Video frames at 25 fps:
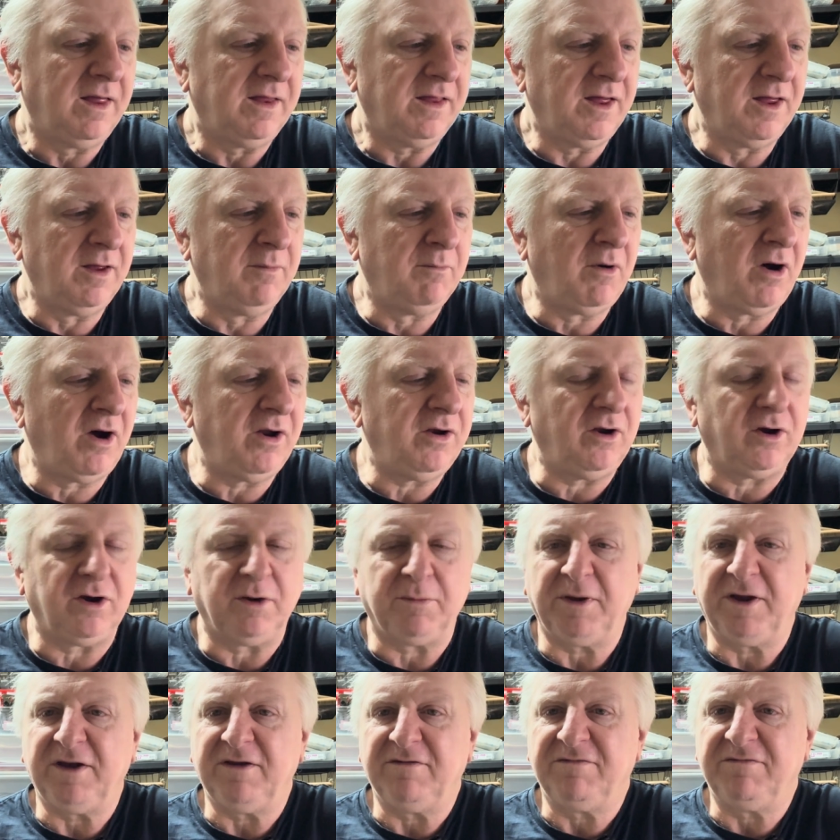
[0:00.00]
They might not have
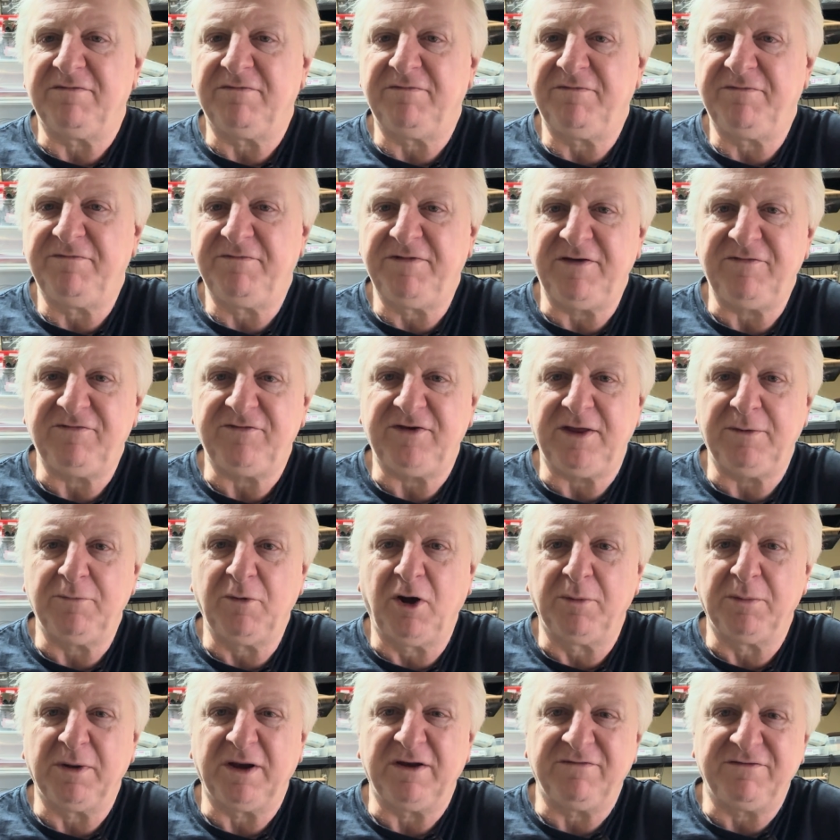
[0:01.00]
been 50, it might
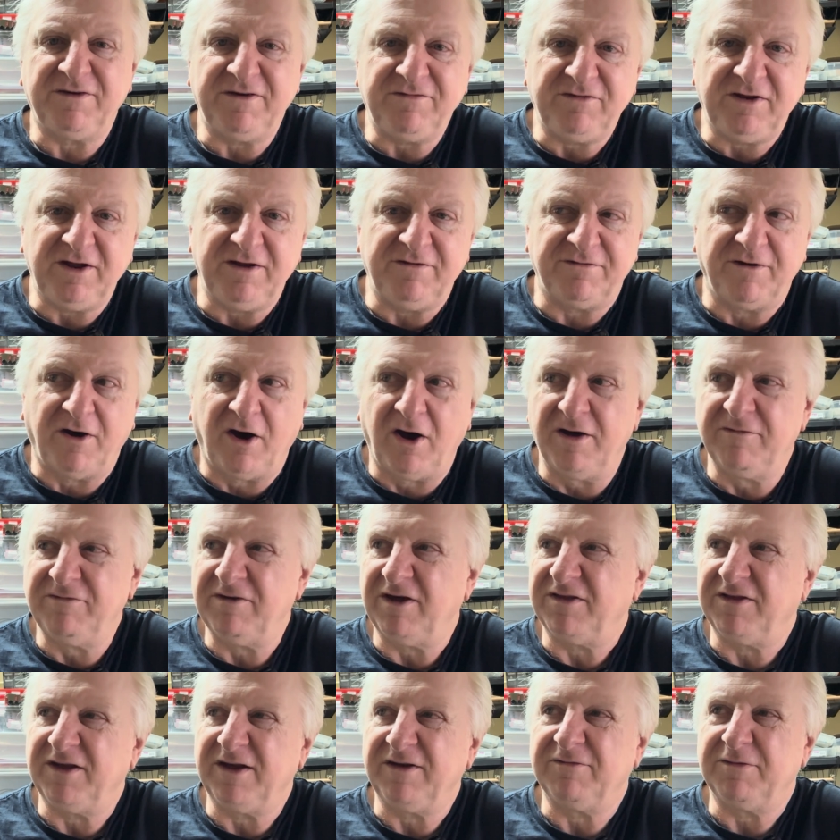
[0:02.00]
have been 55,
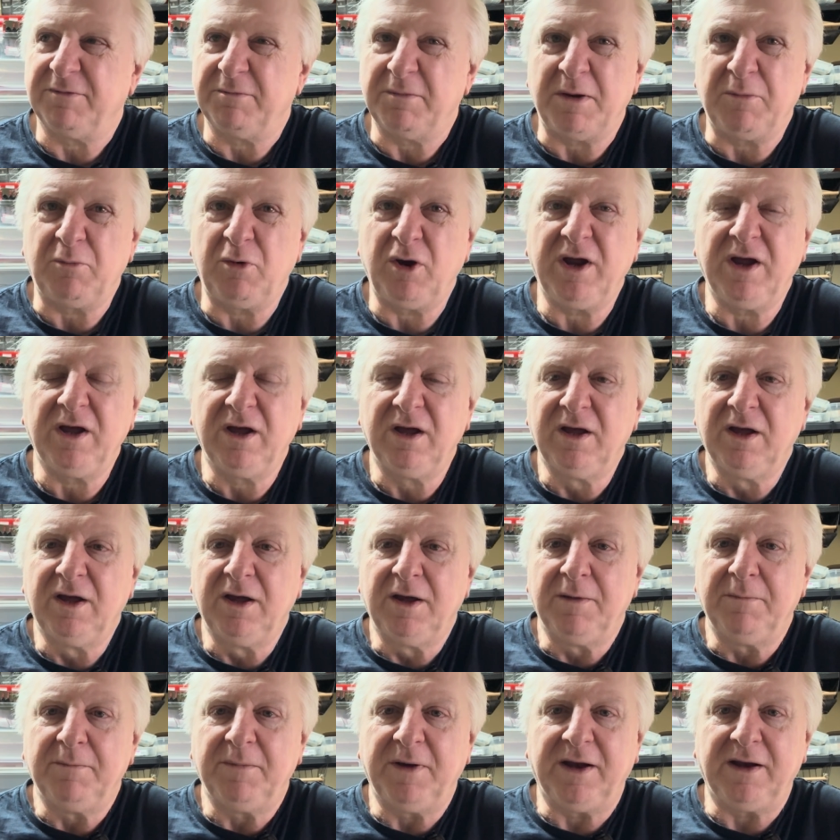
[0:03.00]
I think, from memory.
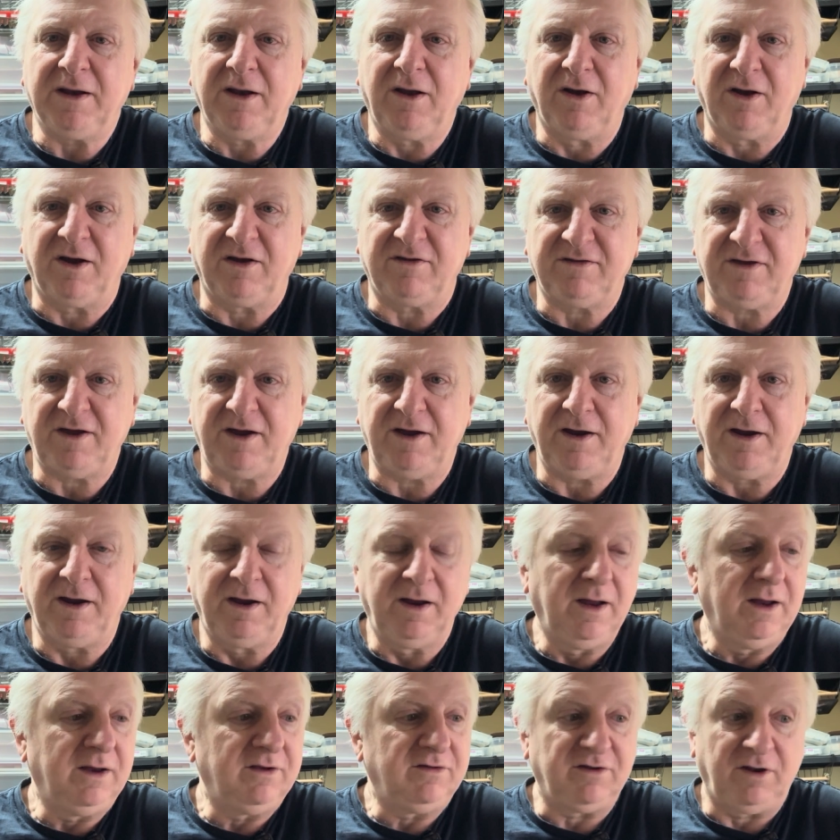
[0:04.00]
But like I say,
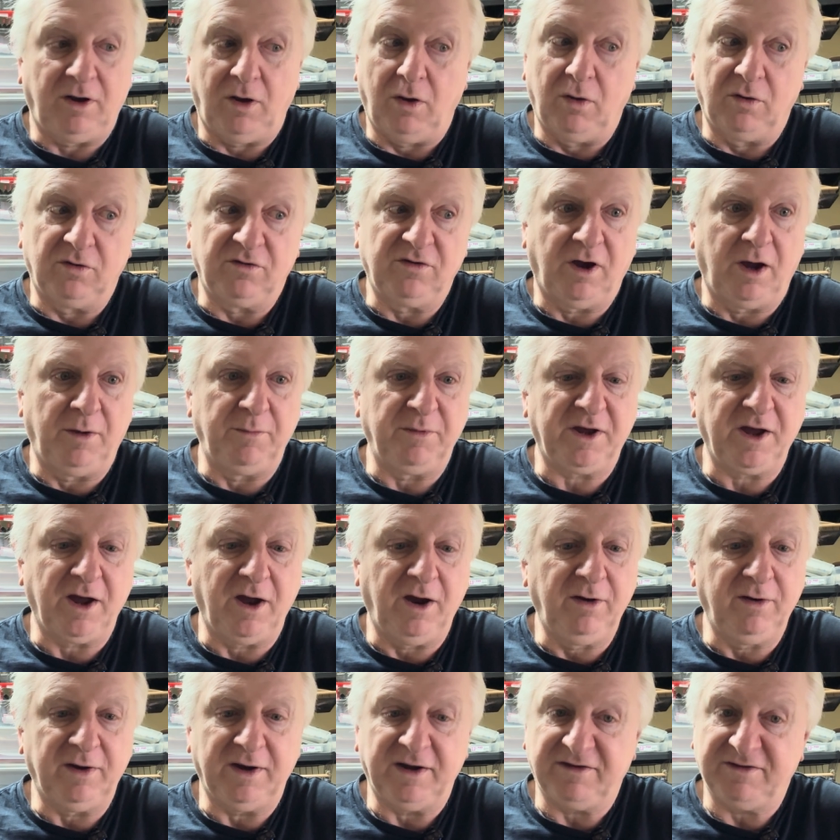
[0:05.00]
it's a long time ago,
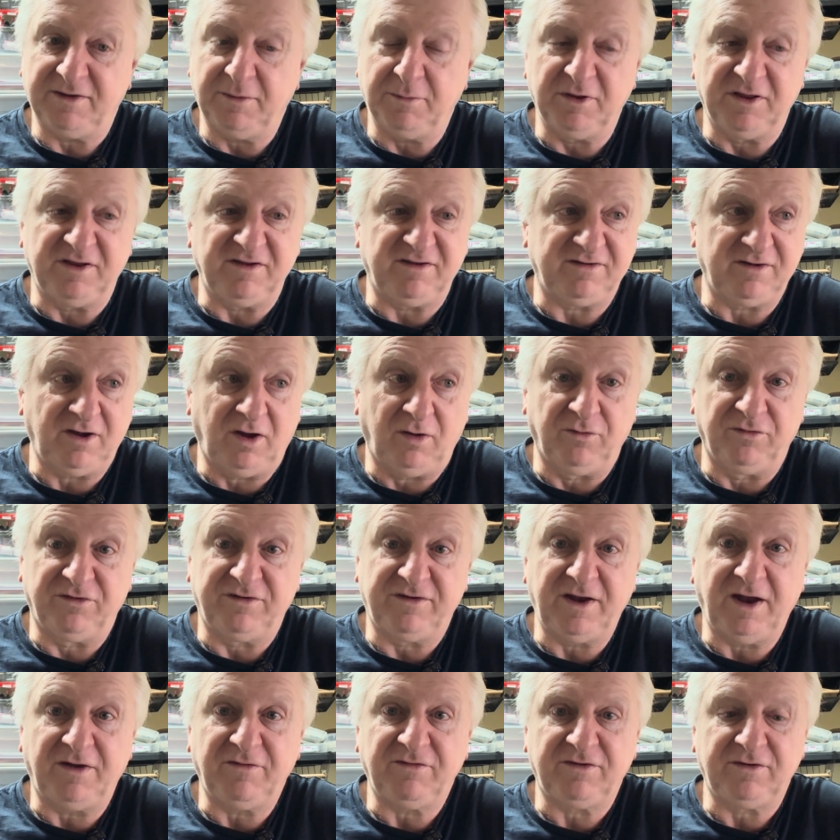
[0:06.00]
and some of this old
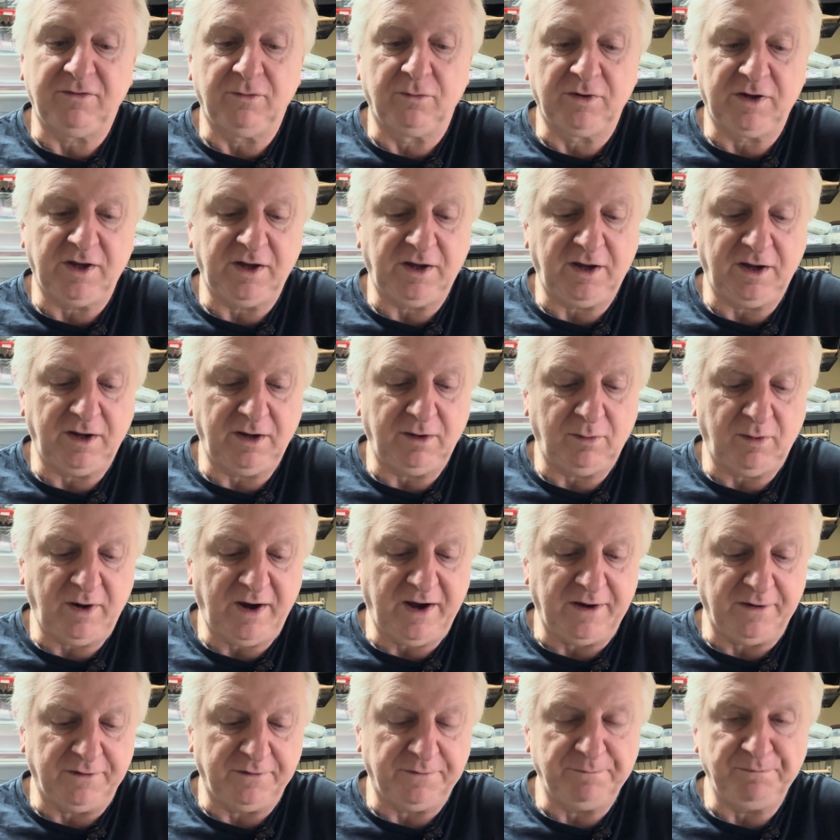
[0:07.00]
stuff's still kicking
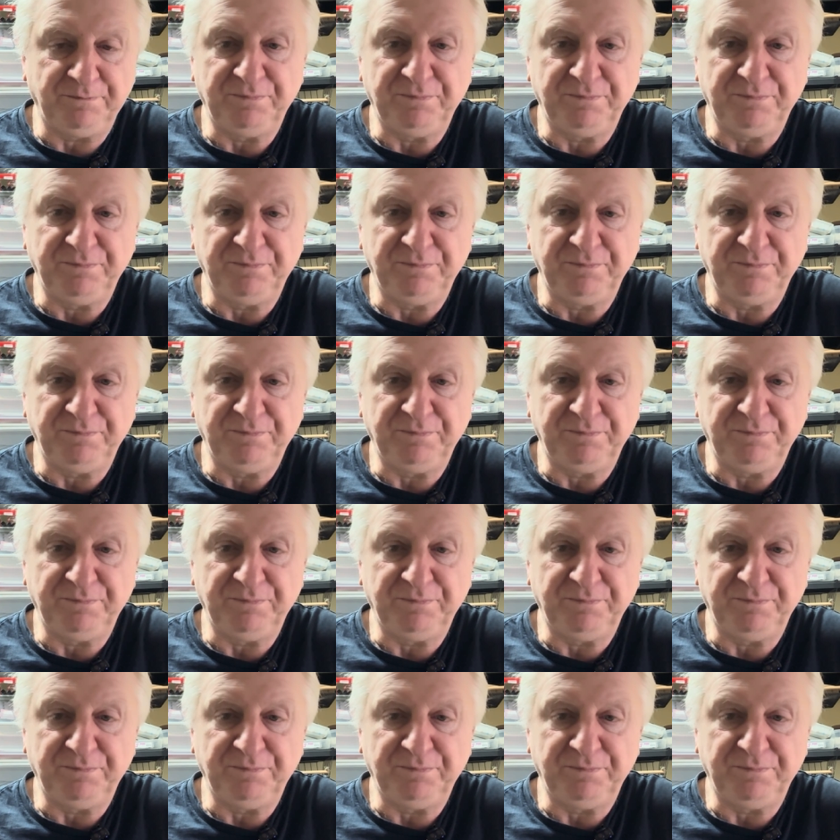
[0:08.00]
around.